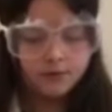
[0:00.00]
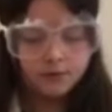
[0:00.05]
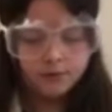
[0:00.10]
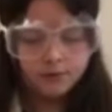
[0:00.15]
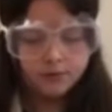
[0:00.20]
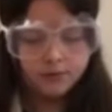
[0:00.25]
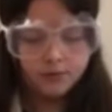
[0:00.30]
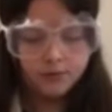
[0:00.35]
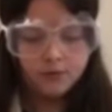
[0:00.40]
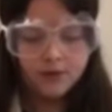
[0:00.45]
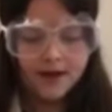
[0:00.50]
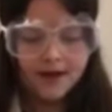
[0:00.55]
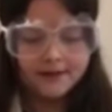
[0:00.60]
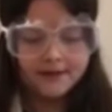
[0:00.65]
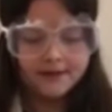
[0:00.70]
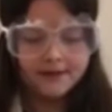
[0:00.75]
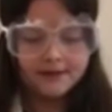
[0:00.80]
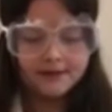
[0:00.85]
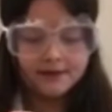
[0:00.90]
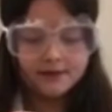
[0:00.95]
Ooh,
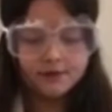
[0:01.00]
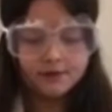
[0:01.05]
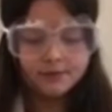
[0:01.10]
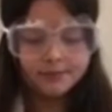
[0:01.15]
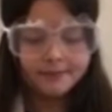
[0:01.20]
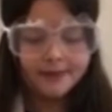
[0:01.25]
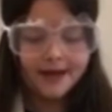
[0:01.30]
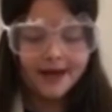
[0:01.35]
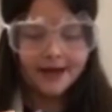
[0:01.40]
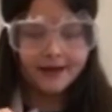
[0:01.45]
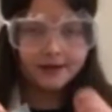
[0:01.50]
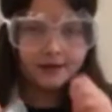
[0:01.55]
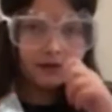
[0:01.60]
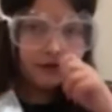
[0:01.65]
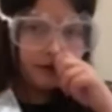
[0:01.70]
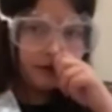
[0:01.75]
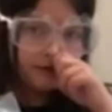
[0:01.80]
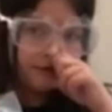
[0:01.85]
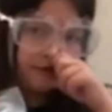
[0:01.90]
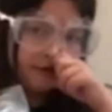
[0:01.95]
and a little pack
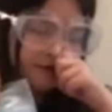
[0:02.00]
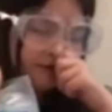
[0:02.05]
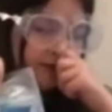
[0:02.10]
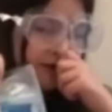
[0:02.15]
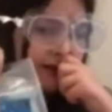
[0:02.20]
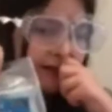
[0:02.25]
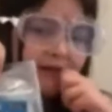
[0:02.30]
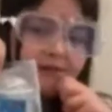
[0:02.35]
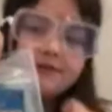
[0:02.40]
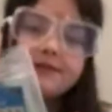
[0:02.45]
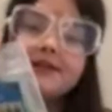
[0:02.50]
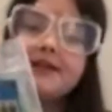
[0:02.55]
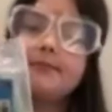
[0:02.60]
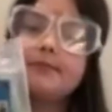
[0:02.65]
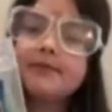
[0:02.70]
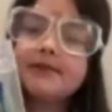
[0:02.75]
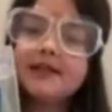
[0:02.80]
of some Q-tips